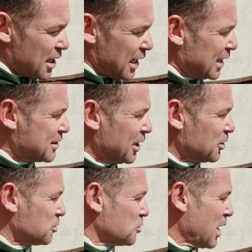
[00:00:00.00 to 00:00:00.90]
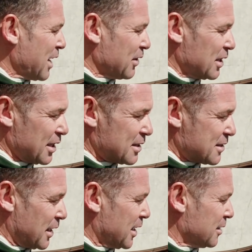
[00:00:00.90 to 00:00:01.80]
And I tell you, to drive it, it's
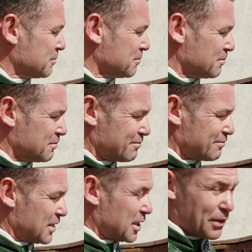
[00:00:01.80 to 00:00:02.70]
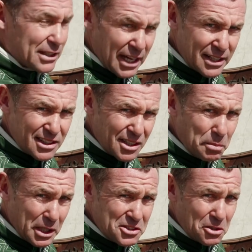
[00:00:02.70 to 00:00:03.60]
fantastic,
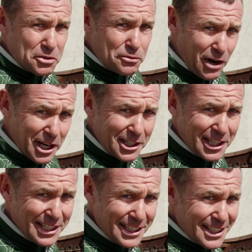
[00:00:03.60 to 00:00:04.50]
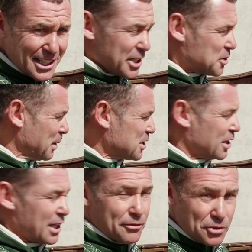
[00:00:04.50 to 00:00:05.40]
but it's also frightening.
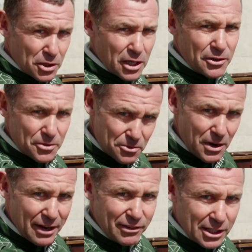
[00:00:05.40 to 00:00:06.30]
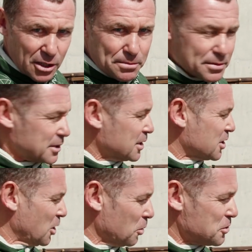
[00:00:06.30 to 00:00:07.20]
Especially if you are driving up
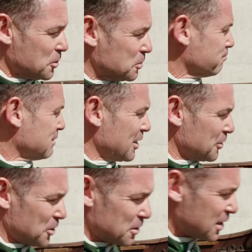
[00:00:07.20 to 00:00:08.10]
close to, I don't know,